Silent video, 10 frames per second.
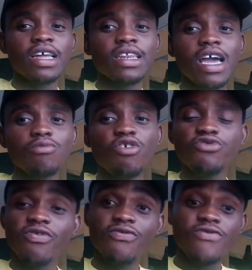Now, I move
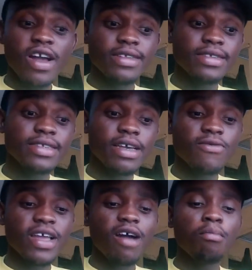to France, and
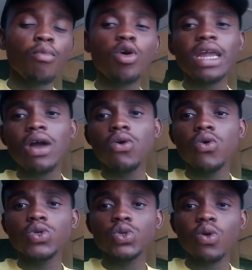we have
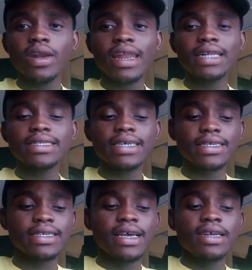Monaco took on
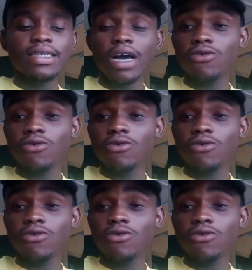Nantes. Now,